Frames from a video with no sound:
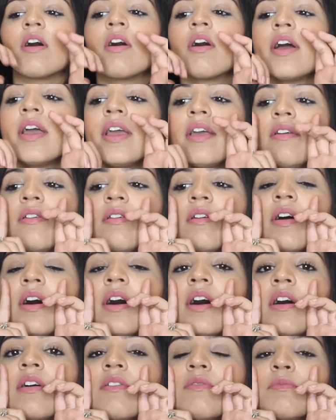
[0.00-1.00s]
I
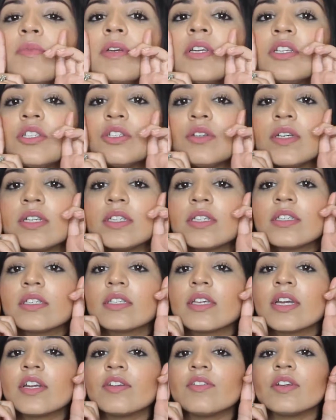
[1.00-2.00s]
have been doing
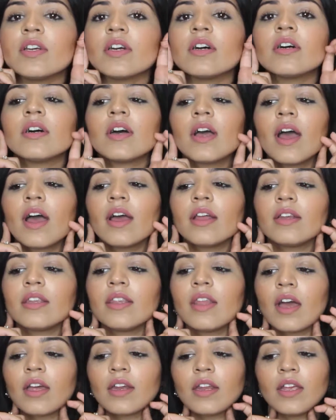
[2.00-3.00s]
this area and
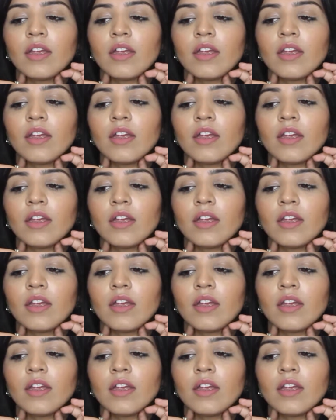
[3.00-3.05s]
that